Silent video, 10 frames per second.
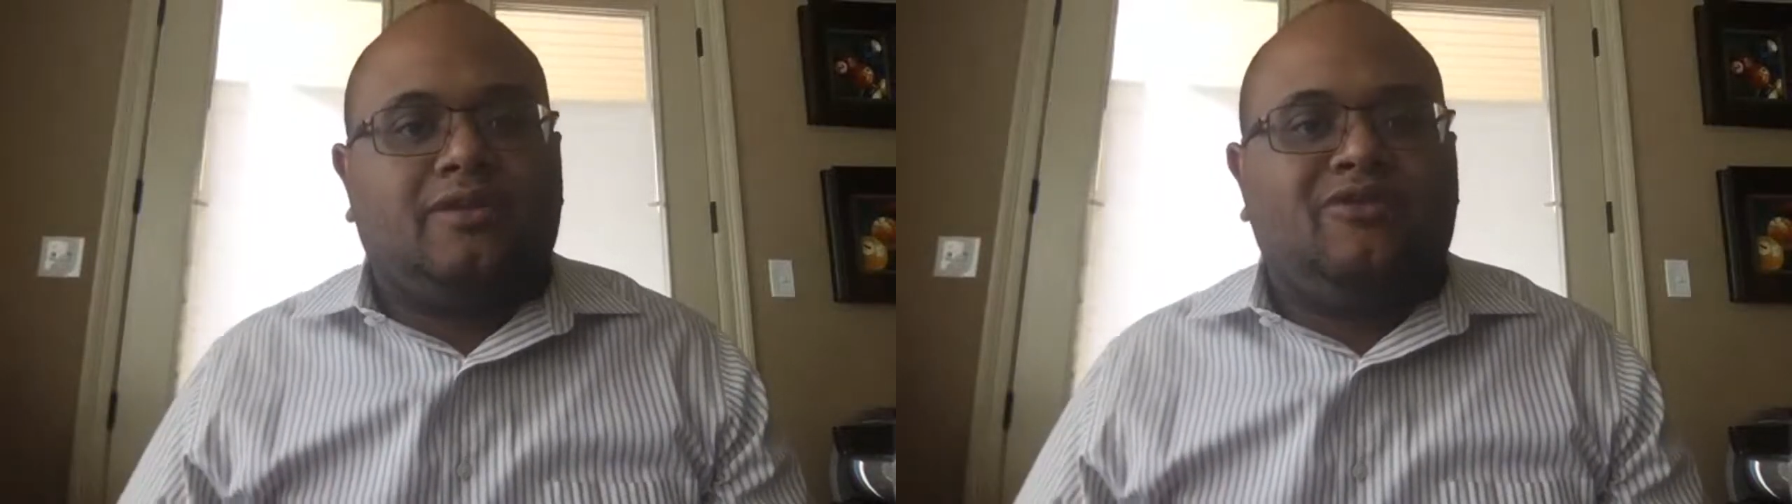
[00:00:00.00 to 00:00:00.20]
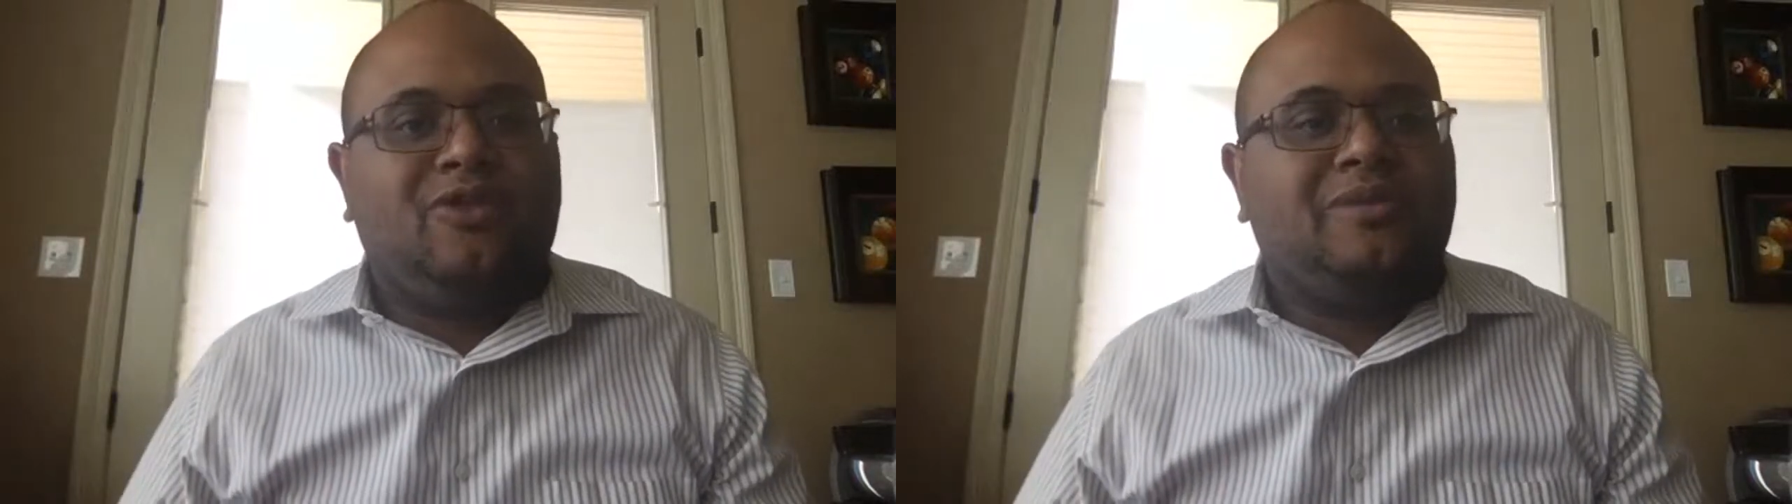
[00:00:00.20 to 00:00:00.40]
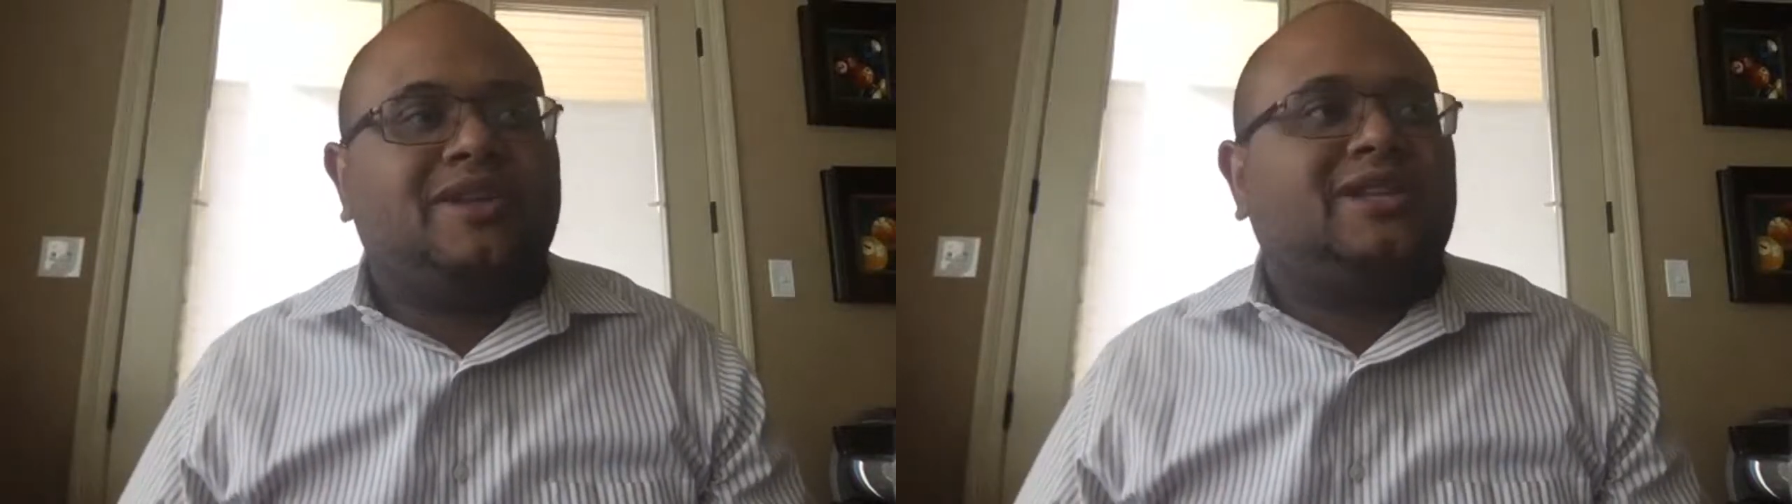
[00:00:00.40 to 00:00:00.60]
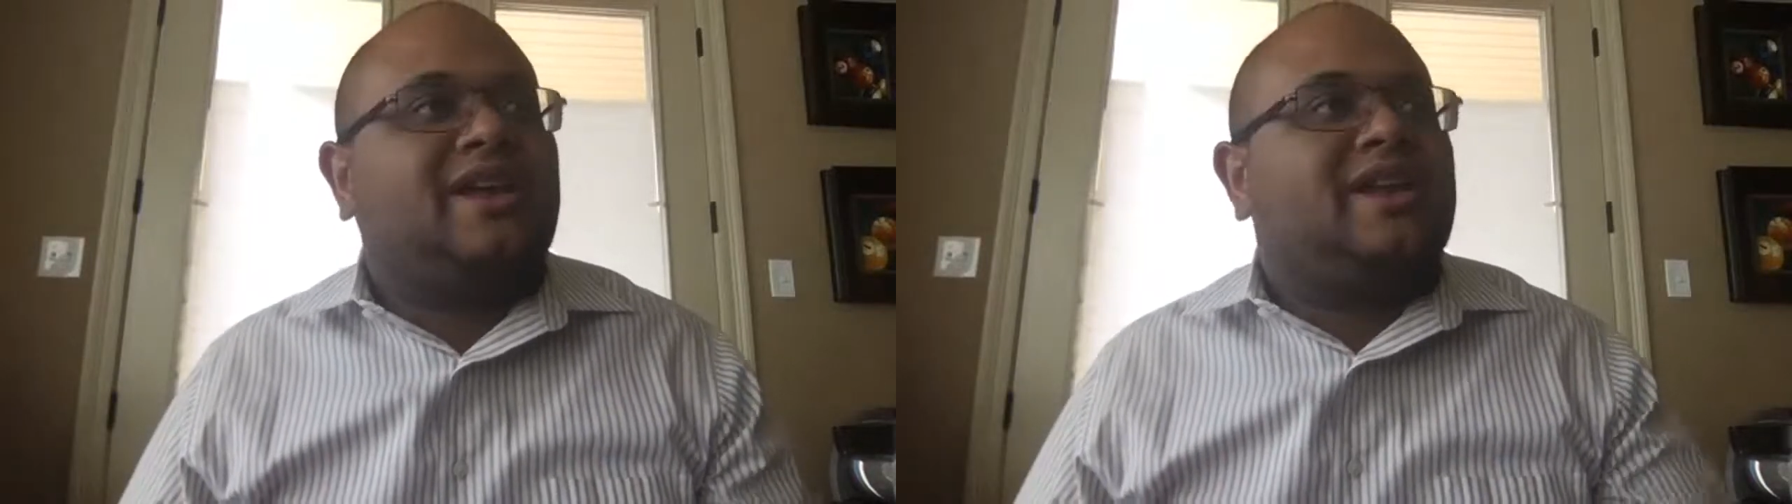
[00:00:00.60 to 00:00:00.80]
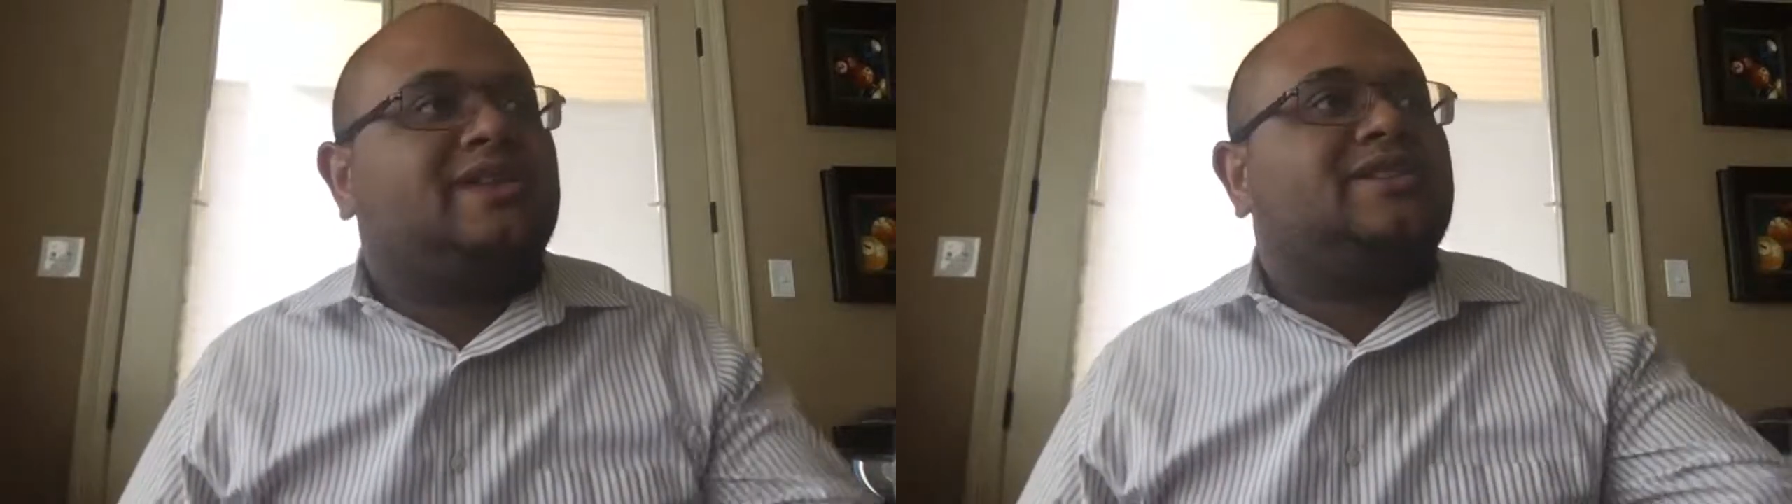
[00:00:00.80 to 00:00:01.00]
4 minutes later,
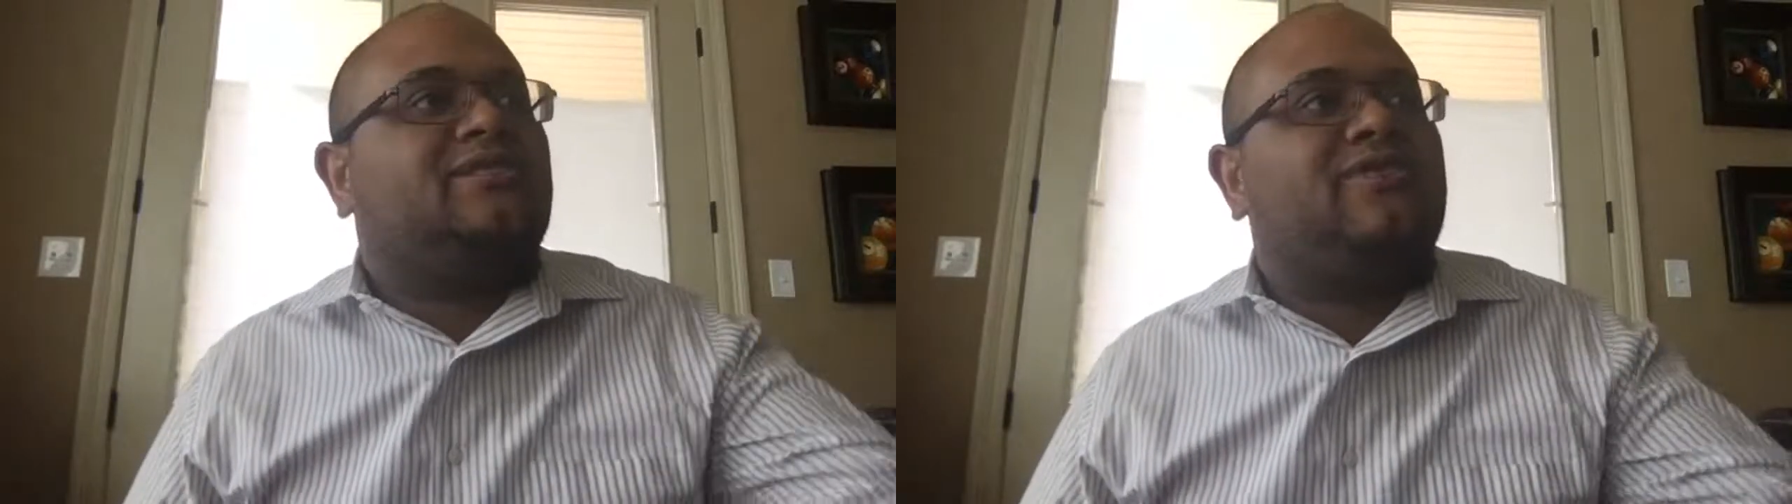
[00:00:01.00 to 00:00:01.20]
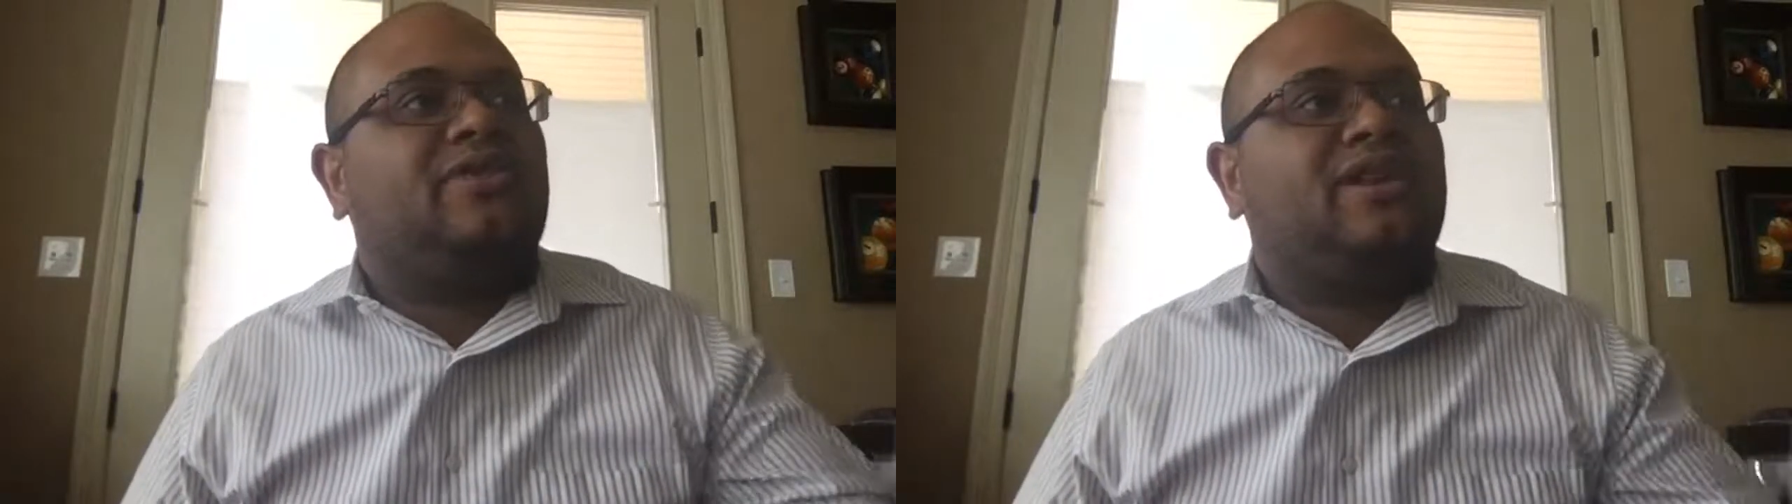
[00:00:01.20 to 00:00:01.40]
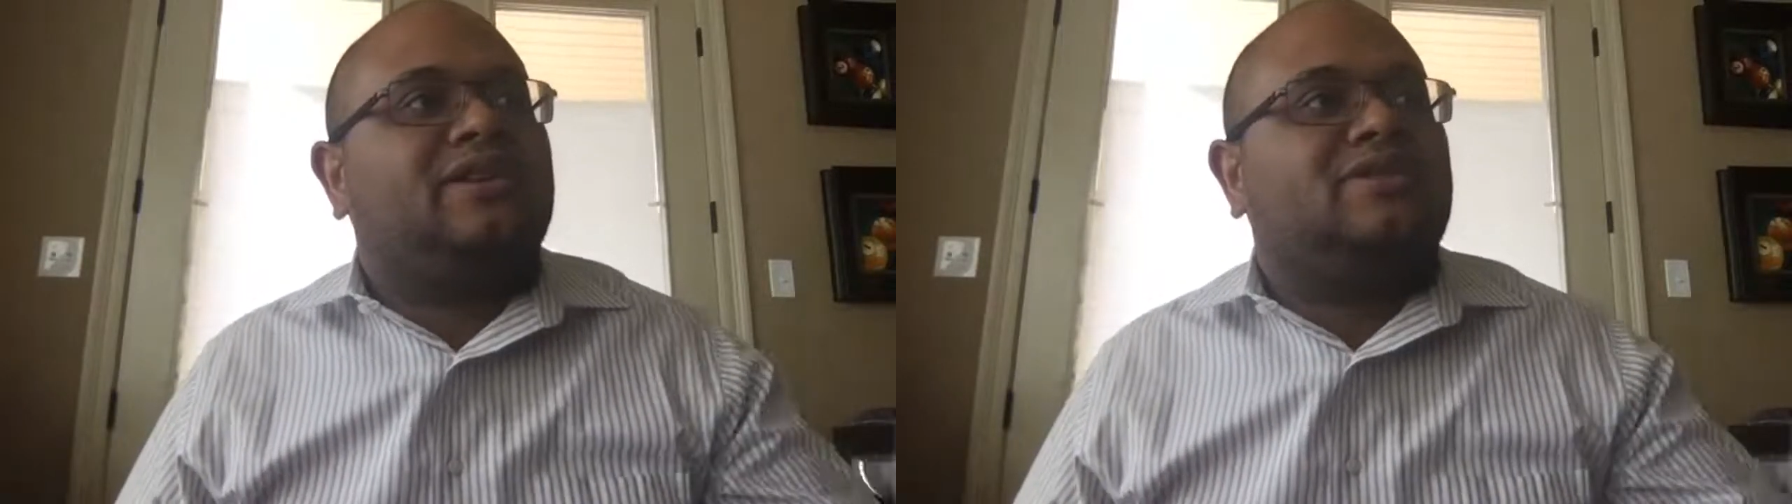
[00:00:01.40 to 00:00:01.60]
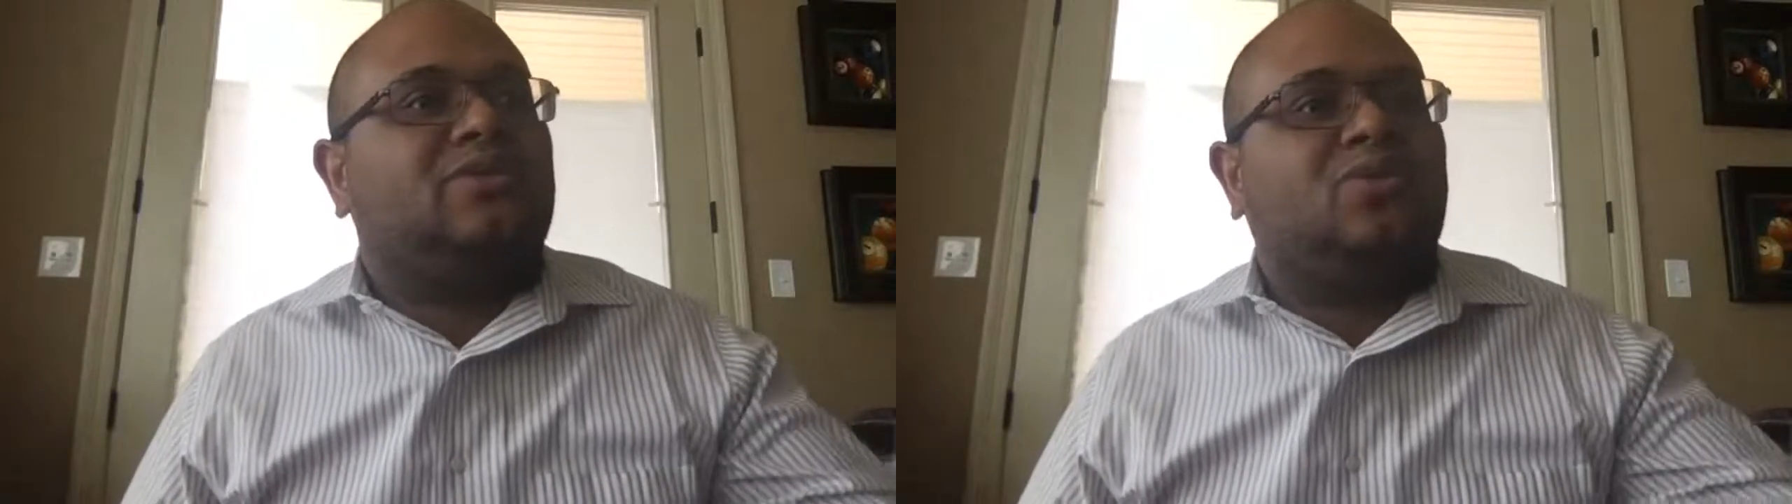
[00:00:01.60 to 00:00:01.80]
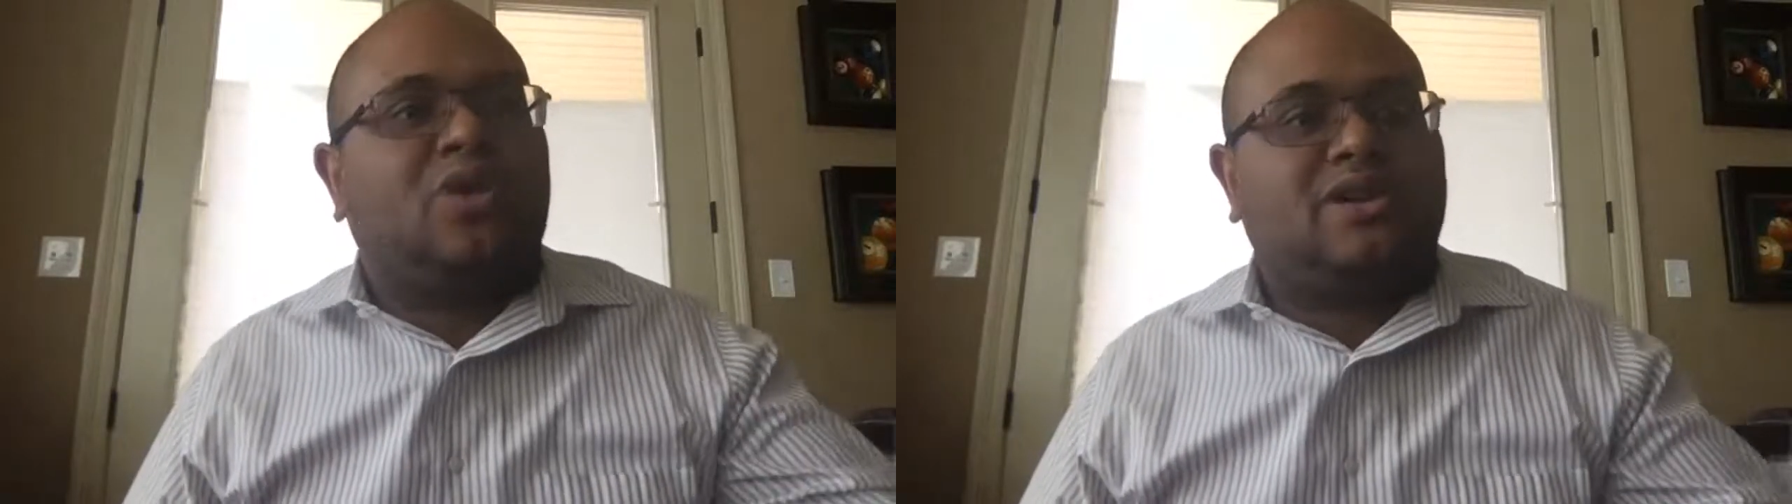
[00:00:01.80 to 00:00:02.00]
and the civilians were the
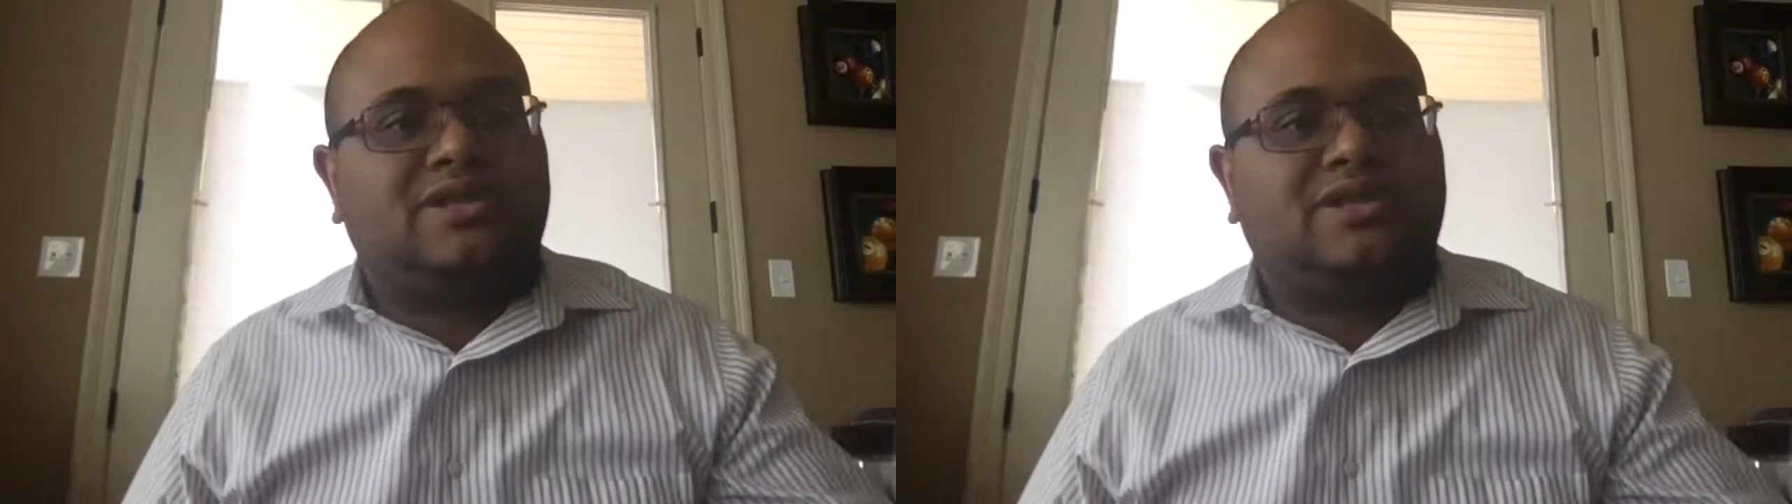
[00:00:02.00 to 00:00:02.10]
ones